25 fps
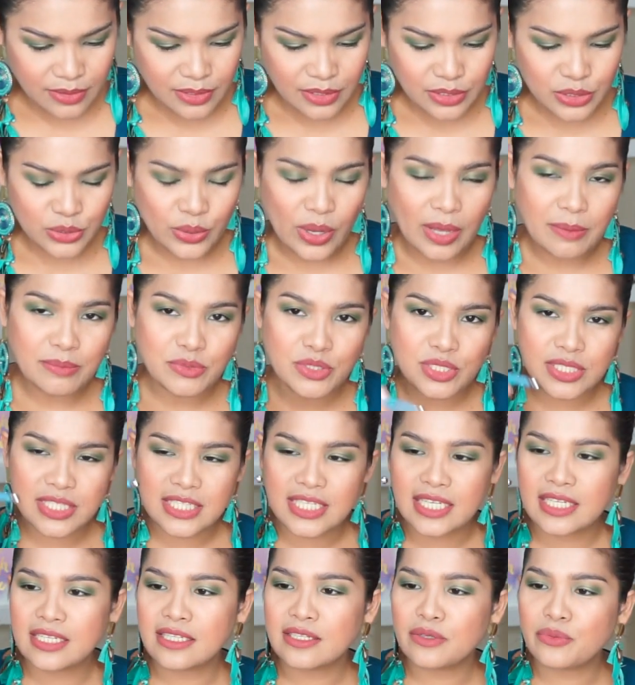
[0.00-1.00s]
So I'm
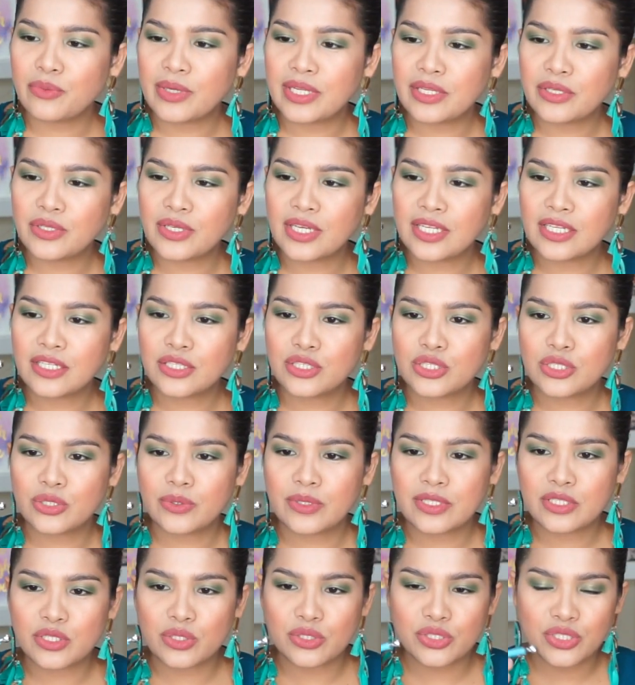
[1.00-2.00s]
just gonna, what you're gonna do
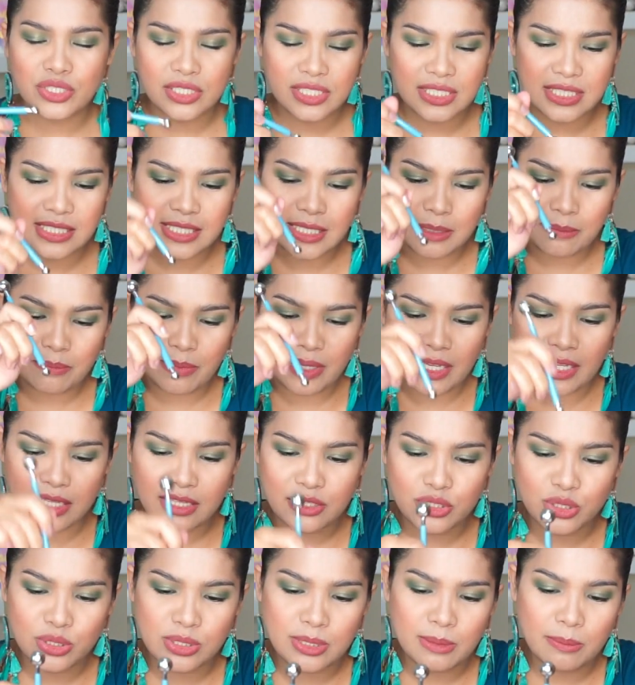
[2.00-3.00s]
is you just dip
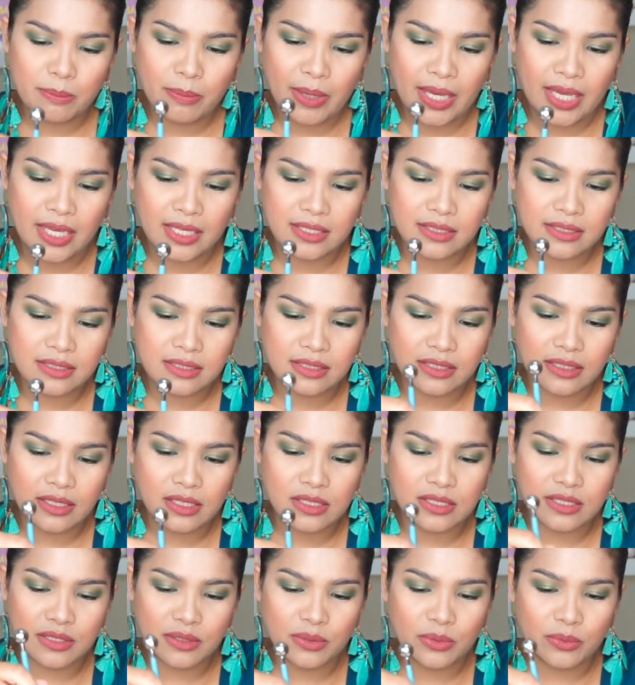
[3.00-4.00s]
into the paint.
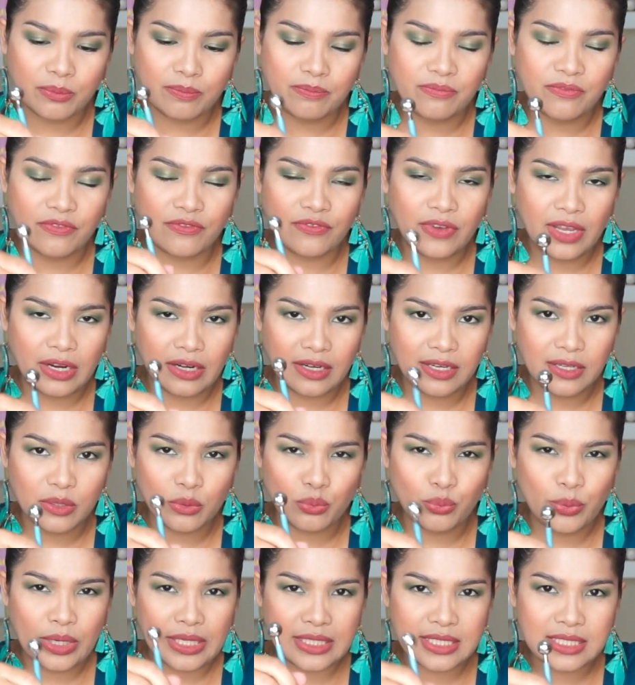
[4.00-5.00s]
It's a
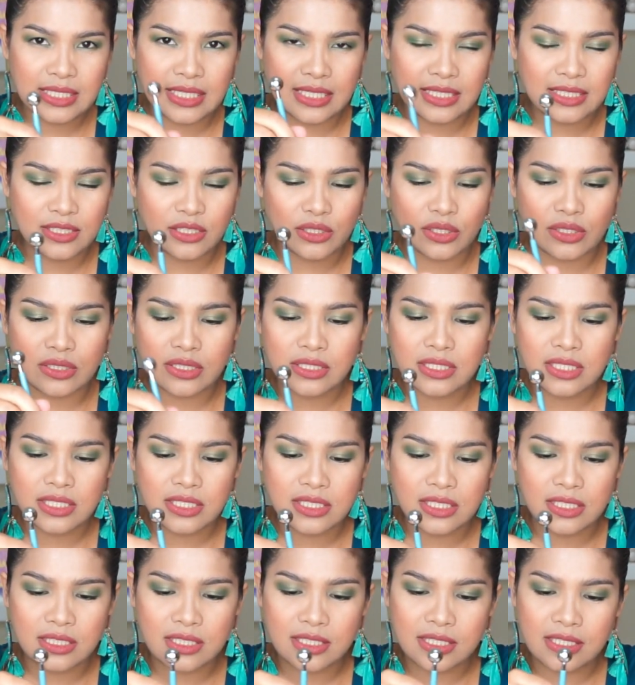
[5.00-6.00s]
very wetty
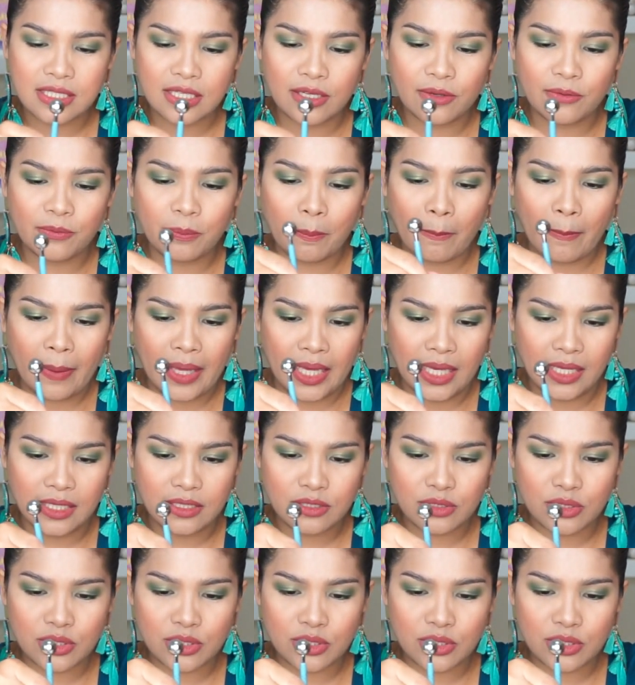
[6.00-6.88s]
consistency of paint.